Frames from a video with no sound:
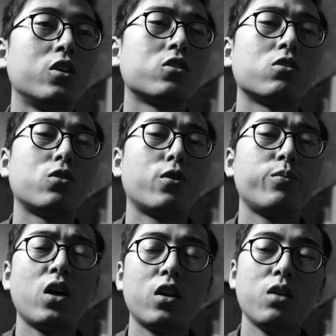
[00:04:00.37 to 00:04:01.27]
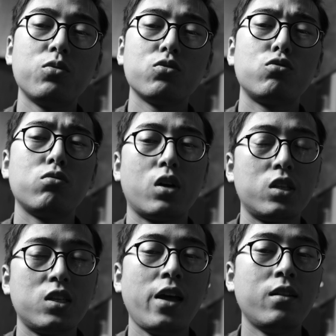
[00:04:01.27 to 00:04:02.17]
so i'm not able to
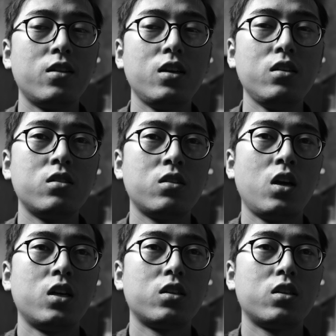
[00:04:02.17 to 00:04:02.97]
attend these